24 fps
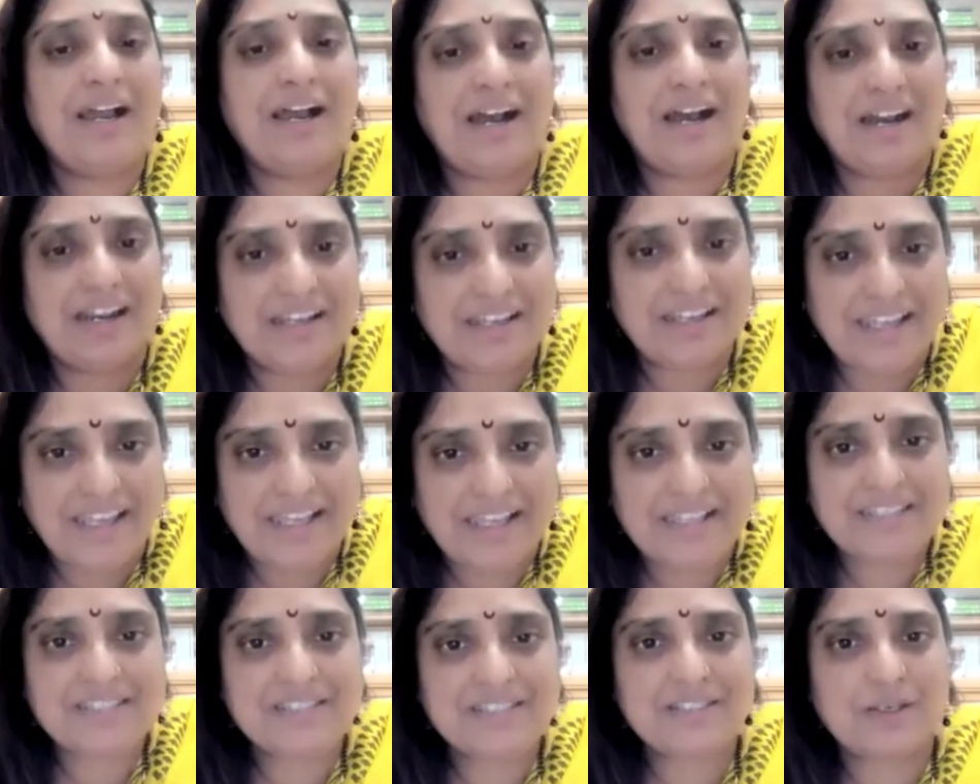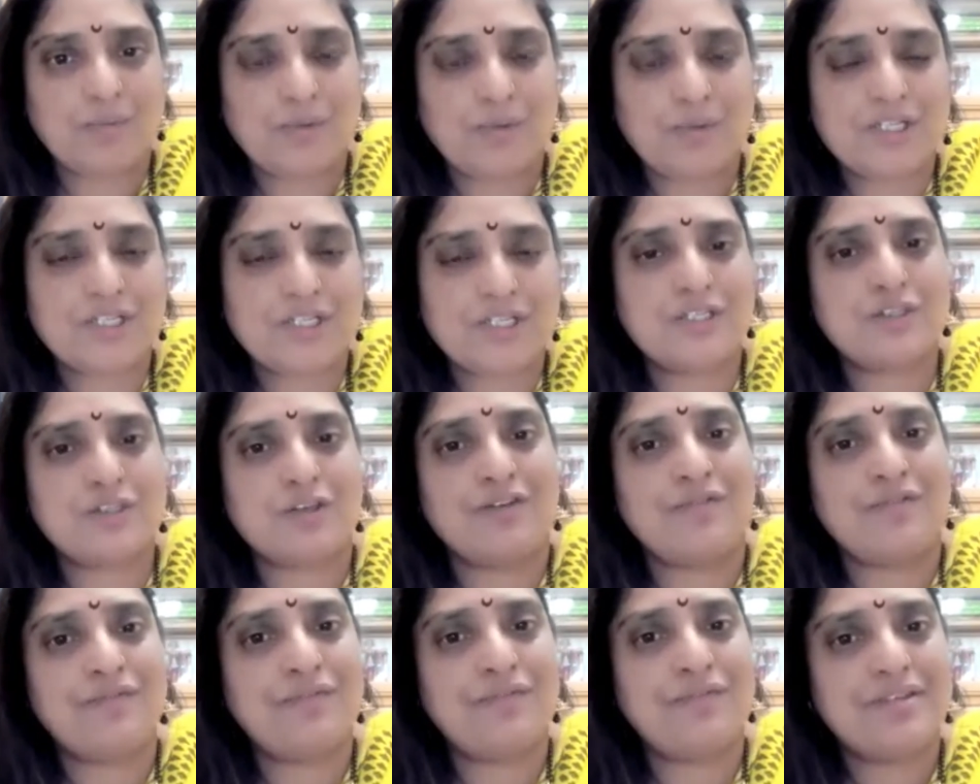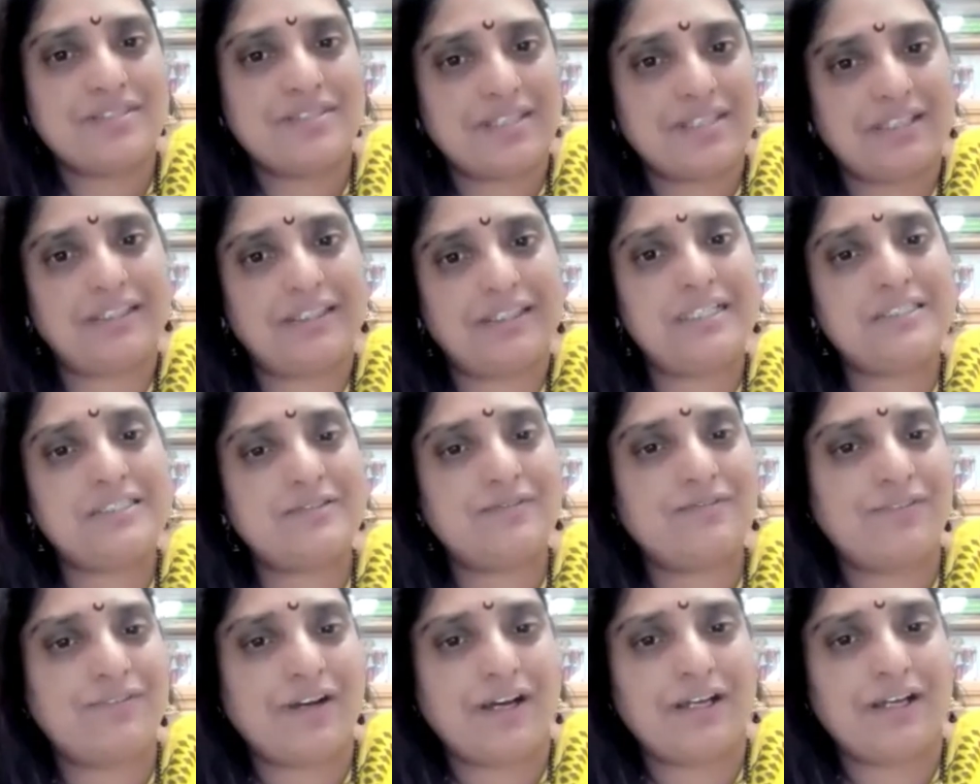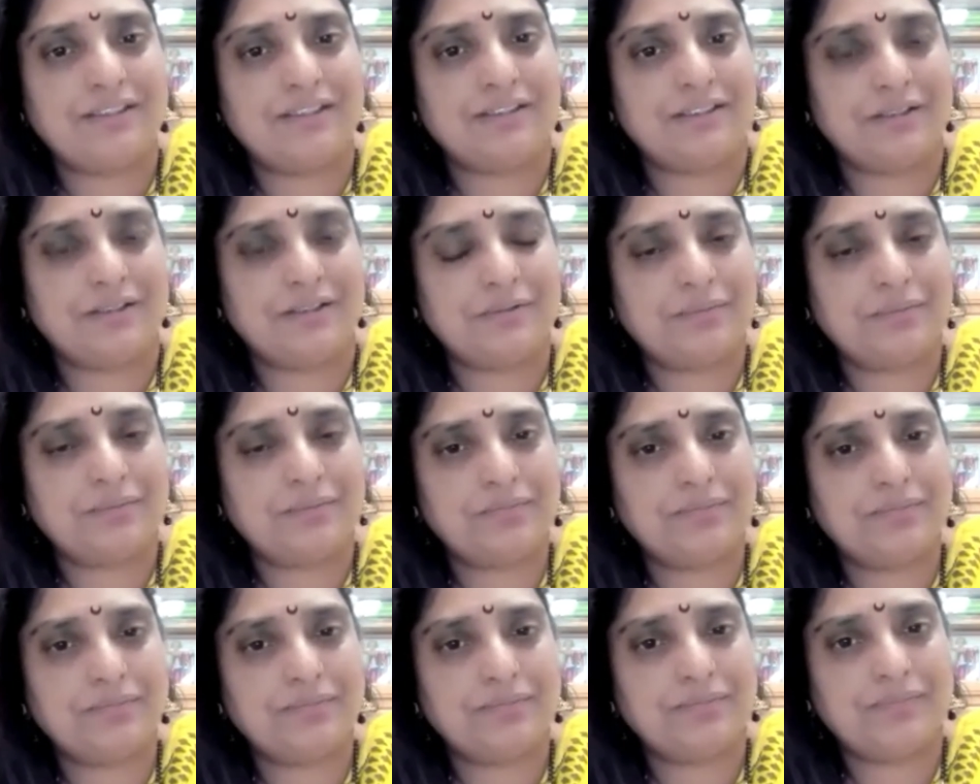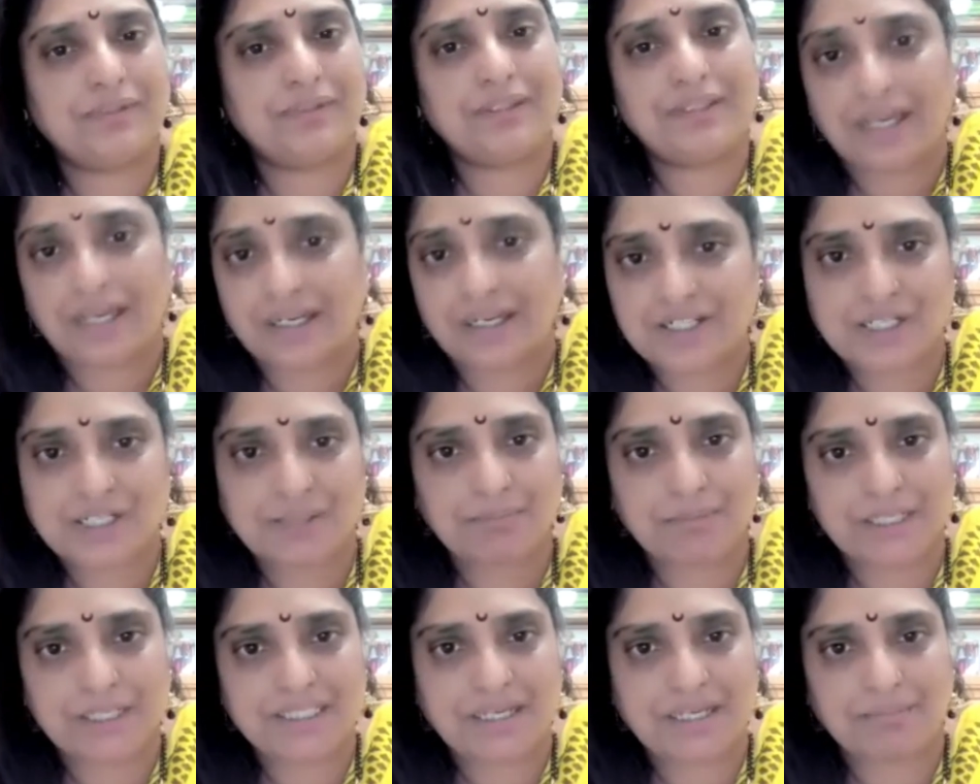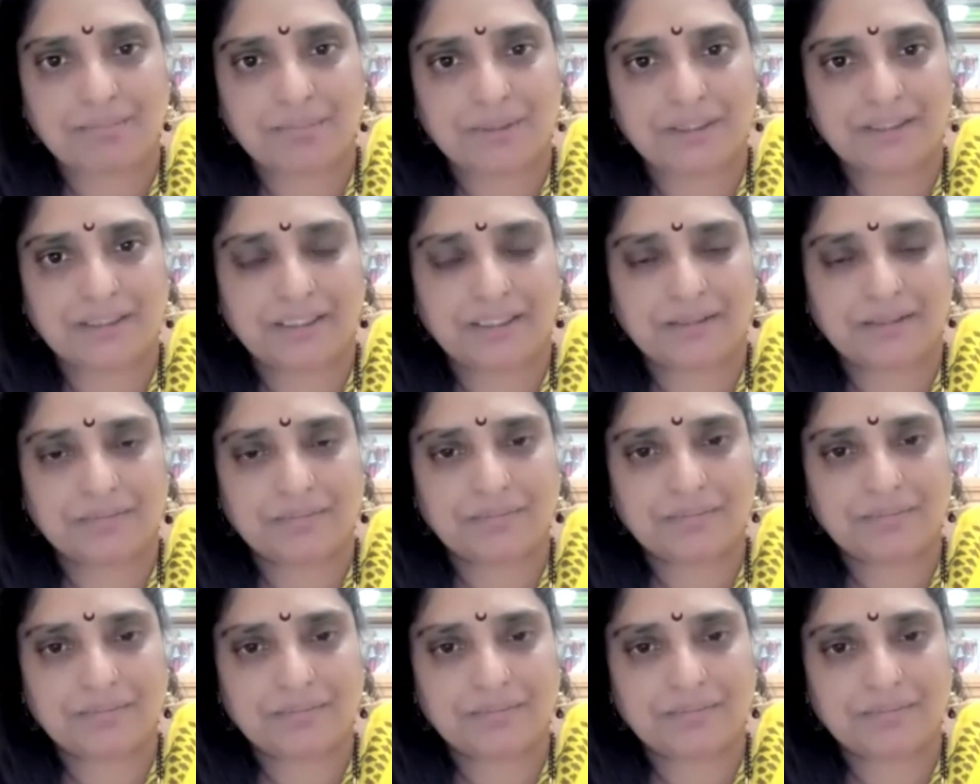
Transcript: against the wishes of Sati's father, Daksha Prajapati.